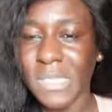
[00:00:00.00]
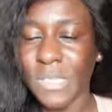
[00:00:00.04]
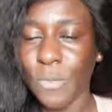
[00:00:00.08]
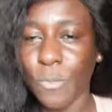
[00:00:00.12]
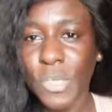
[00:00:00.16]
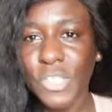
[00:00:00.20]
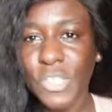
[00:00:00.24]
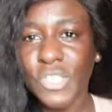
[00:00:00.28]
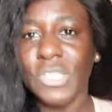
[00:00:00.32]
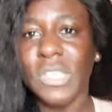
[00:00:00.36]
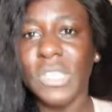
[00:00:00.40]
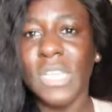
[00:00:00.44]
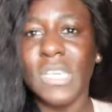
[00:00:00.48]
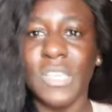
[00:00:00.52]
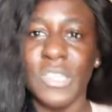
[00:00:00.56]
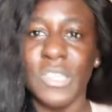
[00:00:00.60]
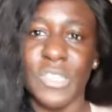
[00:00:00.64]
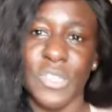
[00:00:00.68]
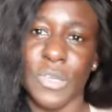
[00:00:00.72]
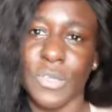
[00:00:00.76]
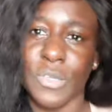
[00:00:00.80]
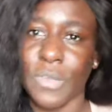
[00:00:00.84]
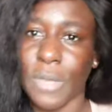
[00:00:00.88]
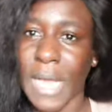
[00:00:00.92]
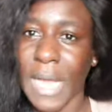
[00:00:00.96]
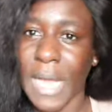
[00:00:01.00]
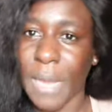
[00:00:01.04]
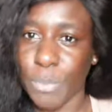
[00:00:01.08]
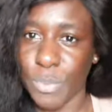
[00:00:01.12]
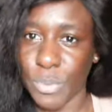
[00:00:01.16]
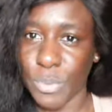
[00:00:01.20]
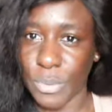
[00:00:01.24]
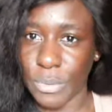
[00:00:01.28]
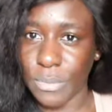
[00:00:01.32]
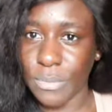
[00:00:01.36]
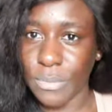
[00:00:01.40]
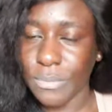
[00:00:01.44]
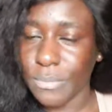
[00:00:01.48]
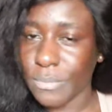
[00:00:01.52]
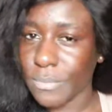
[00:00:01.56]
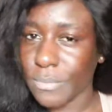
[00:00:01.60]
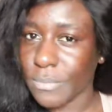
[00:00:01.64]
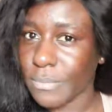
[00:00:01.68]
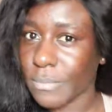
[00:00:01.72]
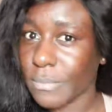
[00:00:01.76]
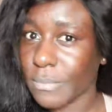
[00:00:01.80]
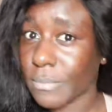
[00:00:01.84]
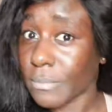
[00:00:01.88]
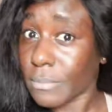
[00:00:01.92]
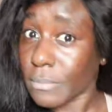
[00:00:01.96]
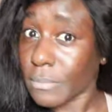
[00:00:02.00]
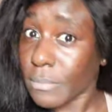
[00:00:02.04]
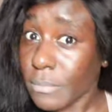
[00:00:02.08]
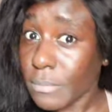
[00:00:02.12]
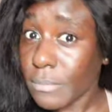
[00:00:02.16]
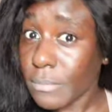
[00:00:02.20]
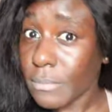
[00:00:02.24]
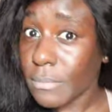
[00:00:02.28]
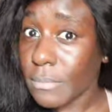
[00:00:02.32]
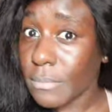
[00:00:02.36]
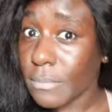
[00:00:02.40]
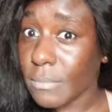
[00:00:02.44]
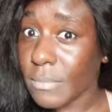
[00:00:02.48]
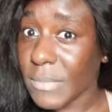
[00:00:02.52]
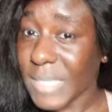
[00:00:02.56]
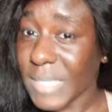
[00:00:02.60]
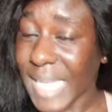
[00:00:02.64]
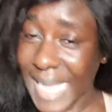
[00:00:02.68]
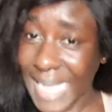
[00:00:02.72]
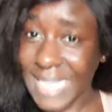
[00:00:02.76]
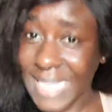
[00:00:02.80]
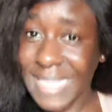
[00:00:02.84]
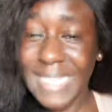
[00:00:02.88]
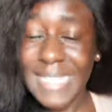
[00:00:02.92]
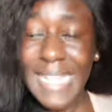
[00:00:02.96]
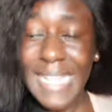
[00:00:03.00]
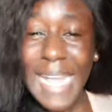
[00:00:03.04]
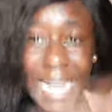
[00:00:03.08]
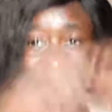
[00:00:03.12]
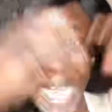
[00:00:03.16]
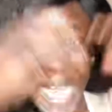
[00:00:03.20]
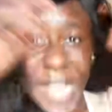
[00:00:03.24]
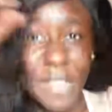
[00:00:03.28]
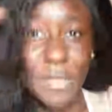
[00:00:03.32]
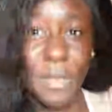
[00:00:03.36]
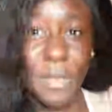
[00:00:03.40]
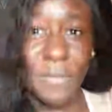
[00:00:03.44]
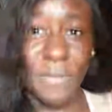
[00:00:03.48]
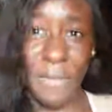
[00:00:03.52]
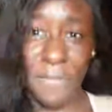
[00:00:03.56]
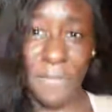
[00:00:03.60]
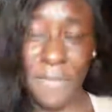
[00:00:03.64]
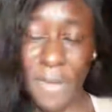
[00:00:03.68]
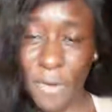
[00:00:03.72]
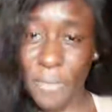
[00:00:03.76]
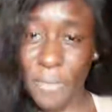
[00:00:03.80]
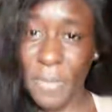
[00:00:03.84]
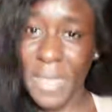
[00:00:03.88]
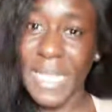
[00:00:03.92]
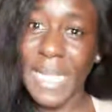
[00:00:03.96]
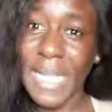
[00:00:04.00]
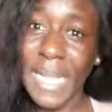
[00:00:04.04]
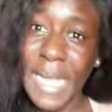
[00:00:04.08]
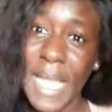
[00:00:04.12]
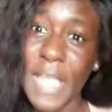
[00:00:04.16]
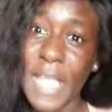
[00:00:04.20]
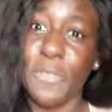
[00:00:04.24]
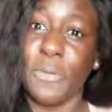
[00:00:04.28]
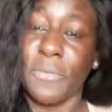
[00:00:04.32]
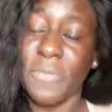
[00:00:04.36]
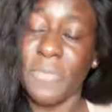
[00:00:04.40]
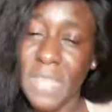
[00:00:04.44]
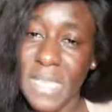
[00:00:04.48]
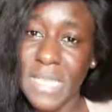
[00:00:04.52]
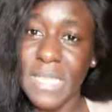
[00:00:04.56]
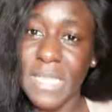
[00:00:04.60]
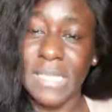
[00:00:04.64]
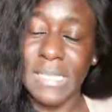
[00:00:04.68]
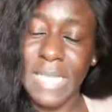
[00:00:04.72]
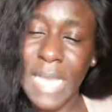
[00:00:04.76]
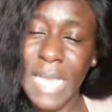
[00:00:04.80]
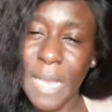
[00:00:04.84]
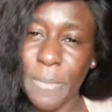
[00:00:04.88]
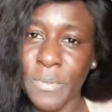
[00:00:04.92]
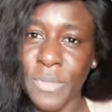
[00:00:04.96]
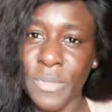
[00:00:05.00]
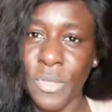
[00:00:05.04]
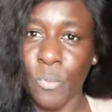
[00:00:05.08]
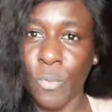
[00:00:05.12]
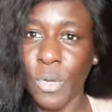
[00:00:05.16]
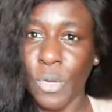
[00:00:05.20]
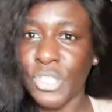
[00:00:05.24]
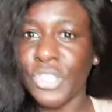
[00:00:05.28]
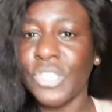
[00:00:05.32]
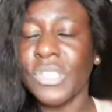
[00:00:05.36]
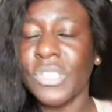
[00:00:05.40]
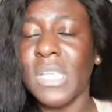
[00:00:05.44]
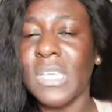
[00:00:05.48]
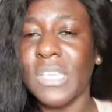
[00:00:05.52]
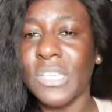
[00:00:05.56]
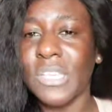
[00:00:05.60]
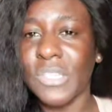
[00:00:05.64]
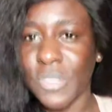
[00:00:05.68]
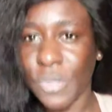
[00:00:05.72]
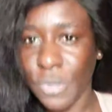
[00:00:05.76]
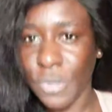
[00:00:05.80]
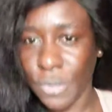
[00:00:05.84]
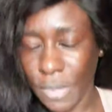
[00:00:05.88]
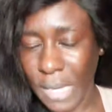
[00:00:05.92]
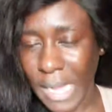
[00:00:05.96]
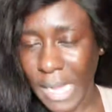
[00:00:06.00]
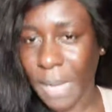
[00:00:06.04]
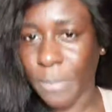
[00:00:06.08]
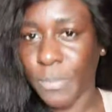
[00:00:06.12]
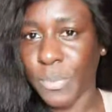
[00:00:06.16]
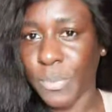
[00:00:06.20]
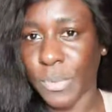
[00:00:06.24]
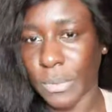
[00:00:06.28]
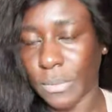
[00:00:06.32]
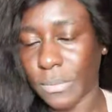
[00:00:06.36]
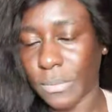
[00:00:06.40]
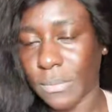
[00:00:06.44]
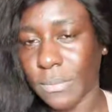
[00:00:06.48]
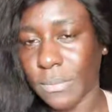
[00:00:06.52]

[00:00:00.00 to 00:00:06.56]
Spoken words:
What do you think is going to happen? And in that kind of environment, that kind of thing is happening. What do you think is going to happen?